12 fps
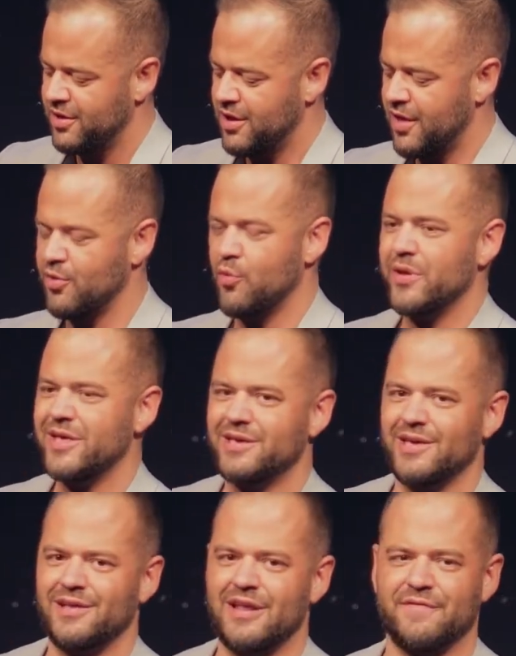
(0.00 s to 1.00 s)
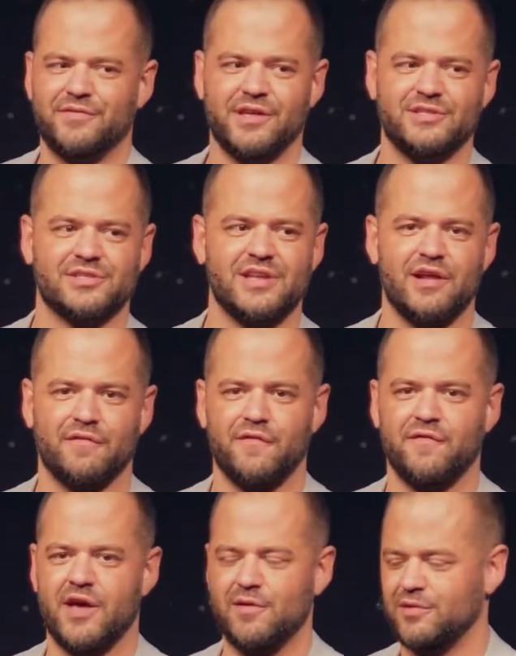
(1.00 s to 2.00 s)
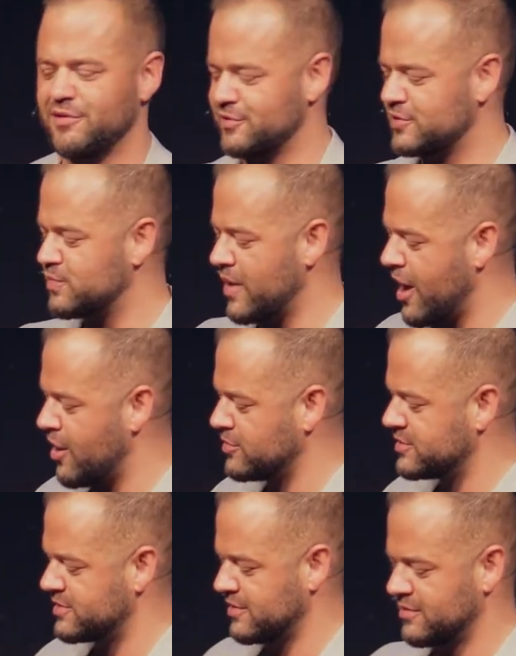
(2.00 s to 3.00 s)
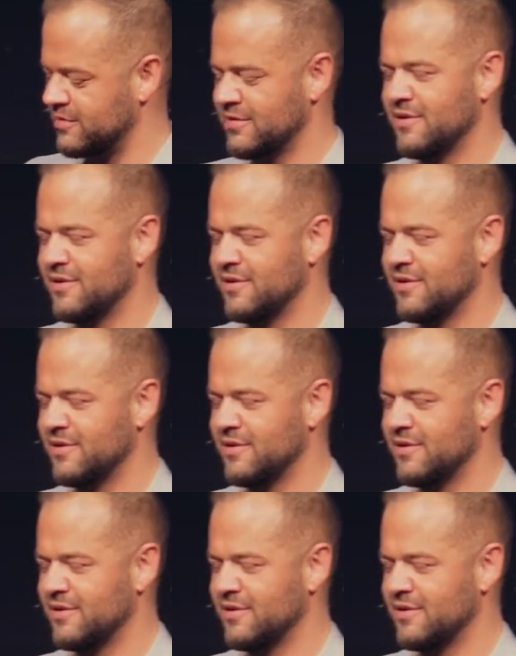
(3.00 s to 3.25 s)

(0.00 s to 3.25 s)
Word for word: on the weekend after they just had a fight with their spouse. And